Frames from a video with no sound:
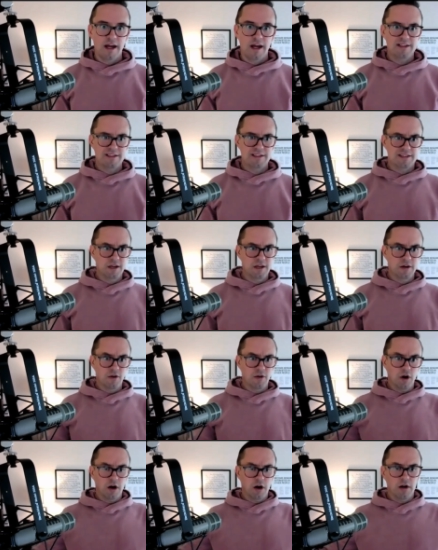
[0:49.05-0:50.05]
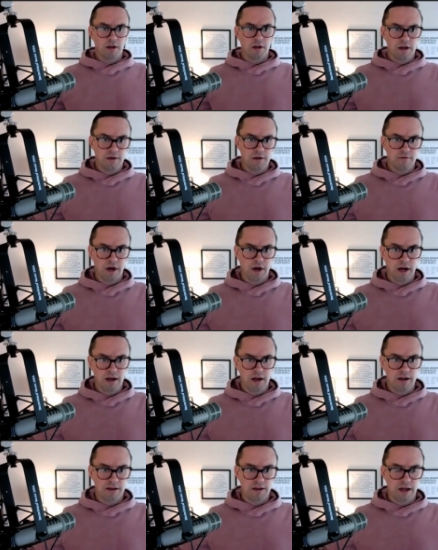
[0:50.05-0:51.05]
It's still Harley,
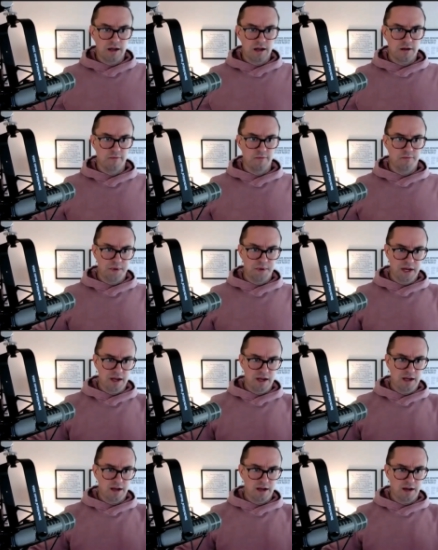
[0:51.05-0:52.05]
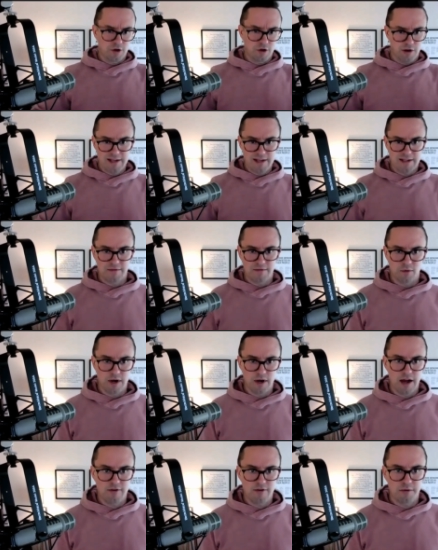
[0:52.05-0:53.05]
right? Like big and aggressive or
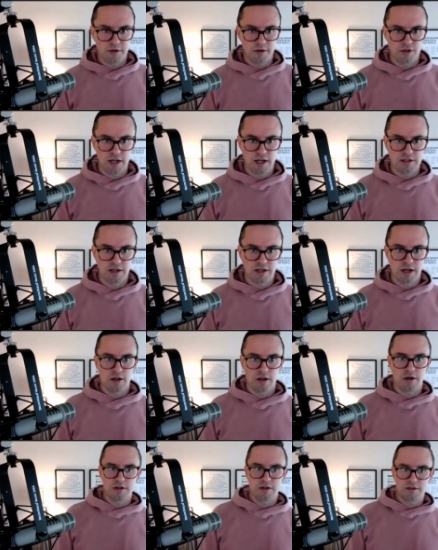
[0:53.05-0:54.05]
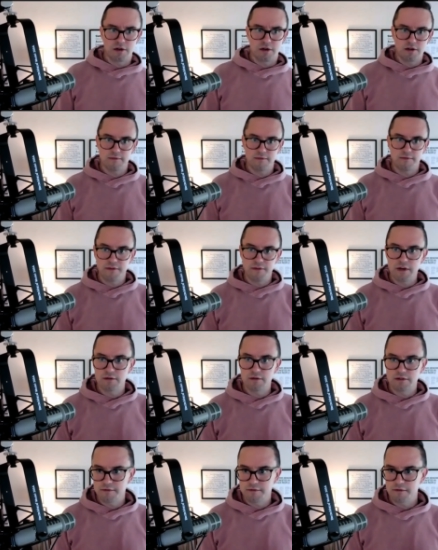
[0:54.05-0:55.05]
whatever, but you change the color and it starts to
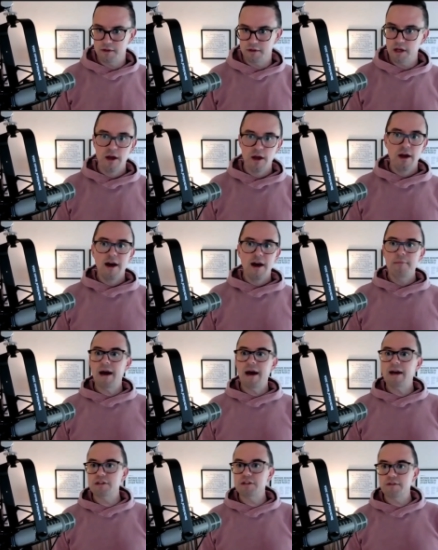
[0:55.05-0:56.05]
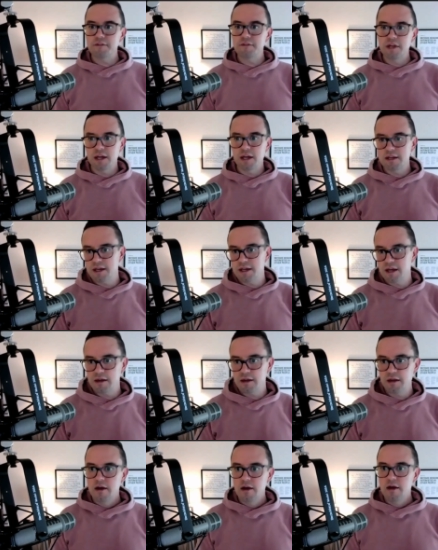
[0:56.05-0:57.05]
feel differently. Imagine if
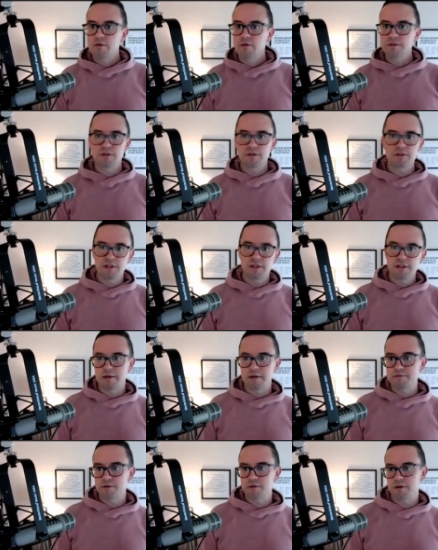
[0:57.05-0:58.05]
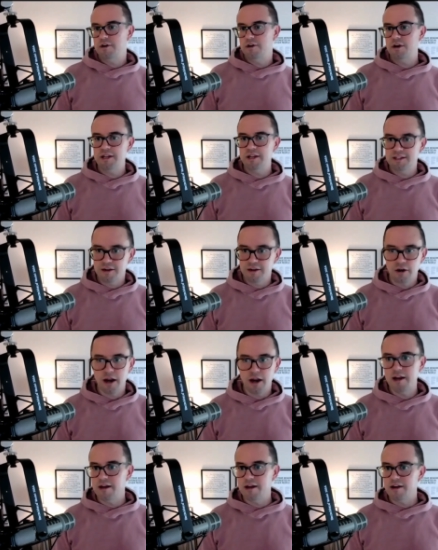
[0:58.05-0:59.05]
LinkedIn was using some sort of crazy
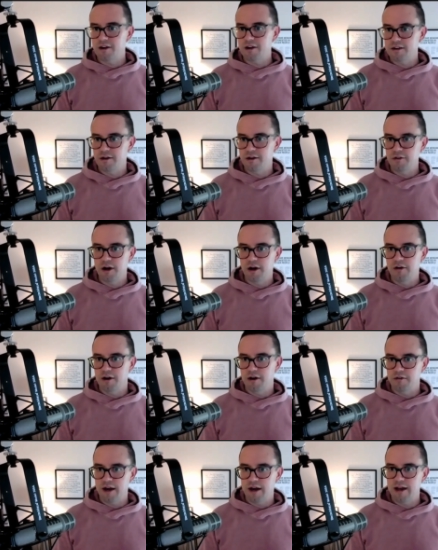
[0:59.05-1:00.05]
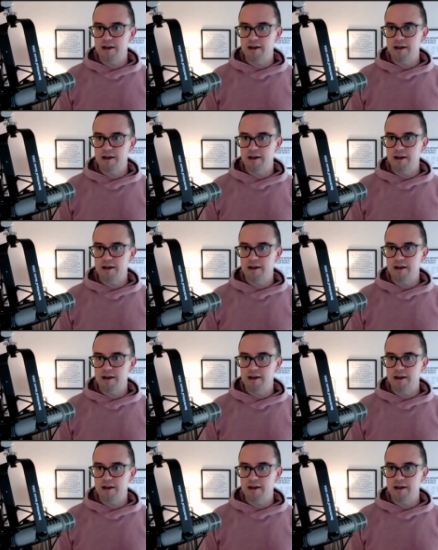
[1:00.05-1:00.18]
gradient on their logo, right?